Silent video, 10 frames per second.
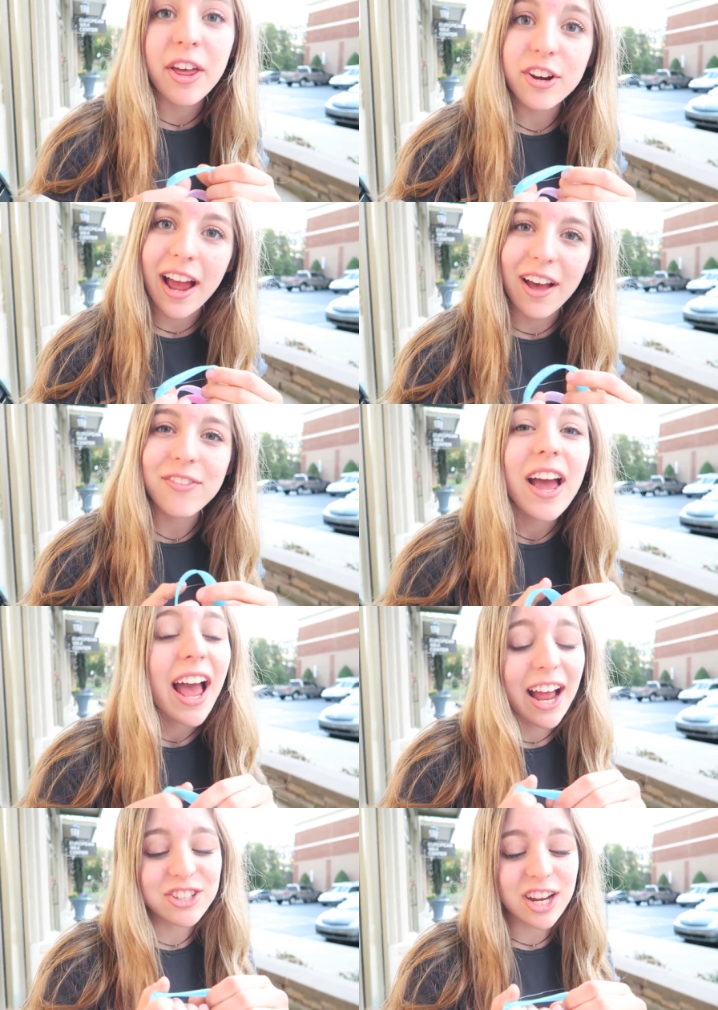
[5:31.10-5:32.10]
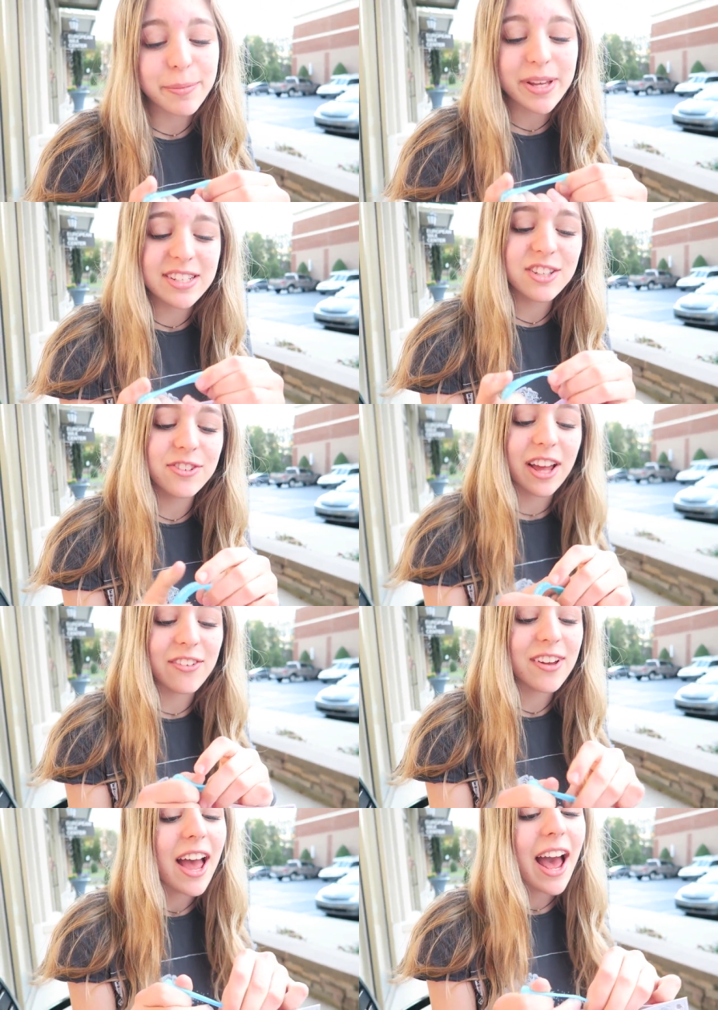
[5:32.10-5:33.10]
my other half, hashtag besties for
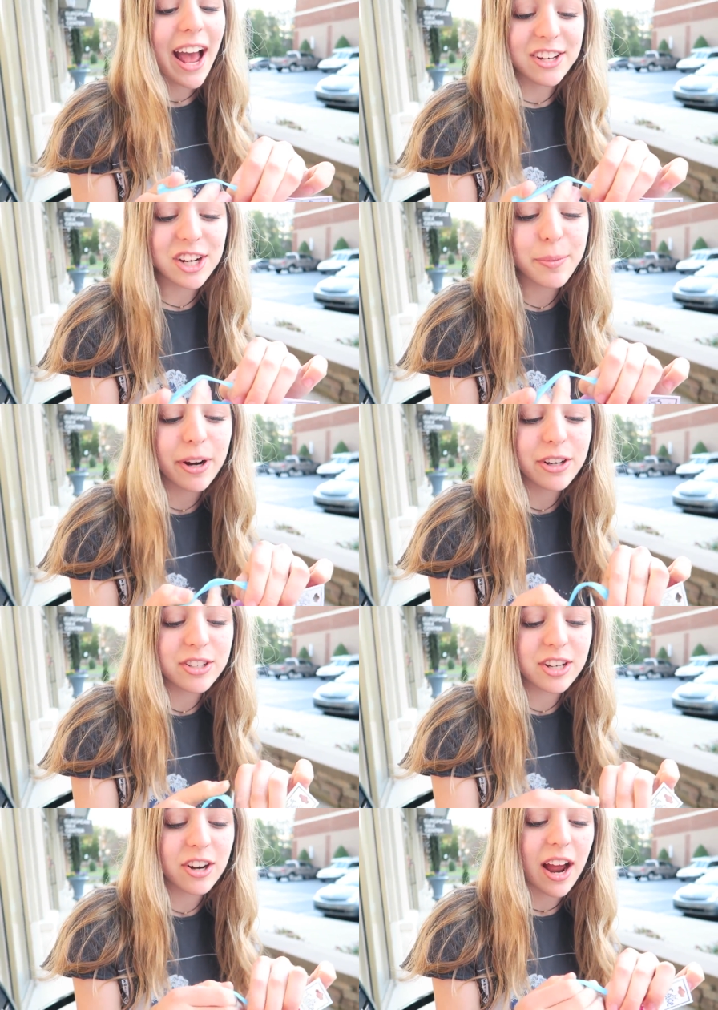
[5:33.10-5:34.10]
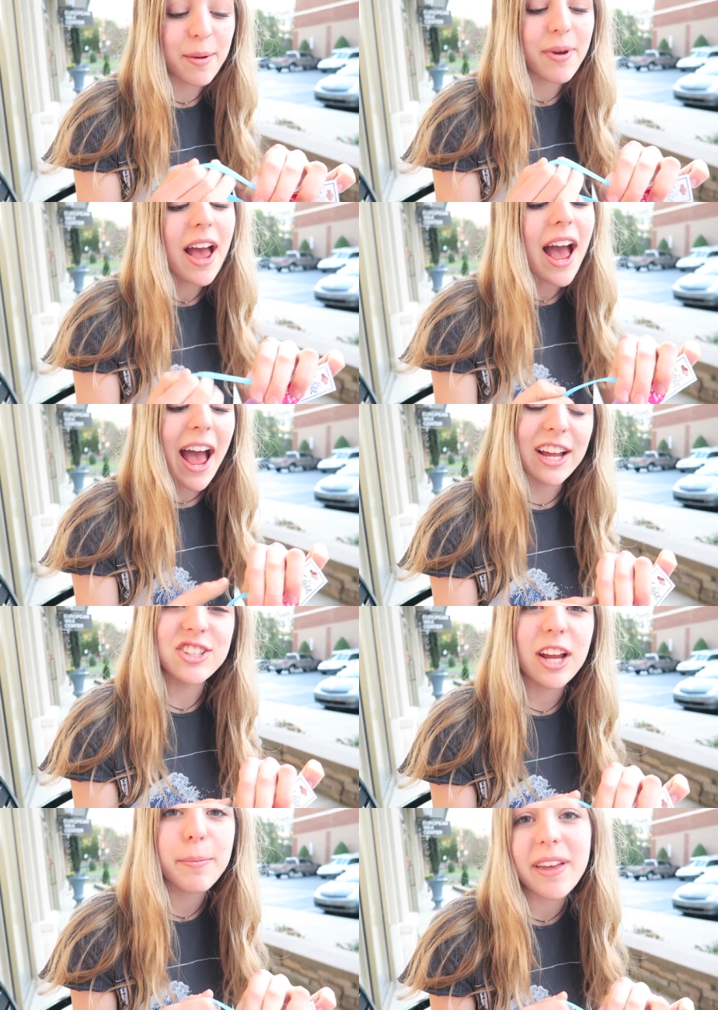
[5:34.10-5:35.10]
life, hashtag partners in crime,
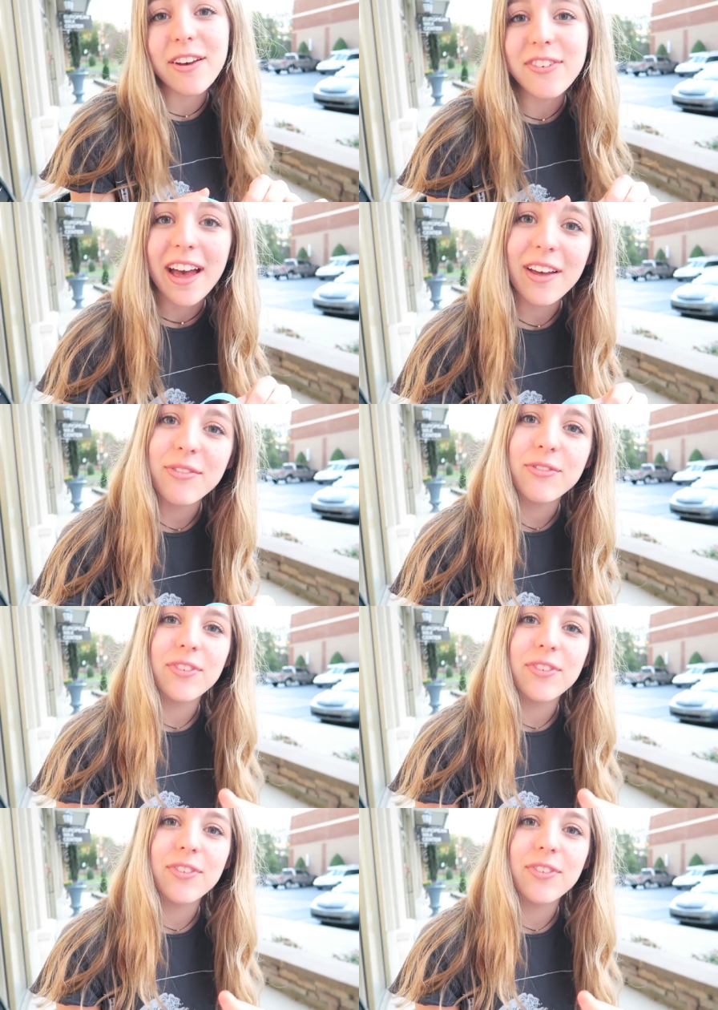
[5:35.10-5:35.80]
hashtag BFF.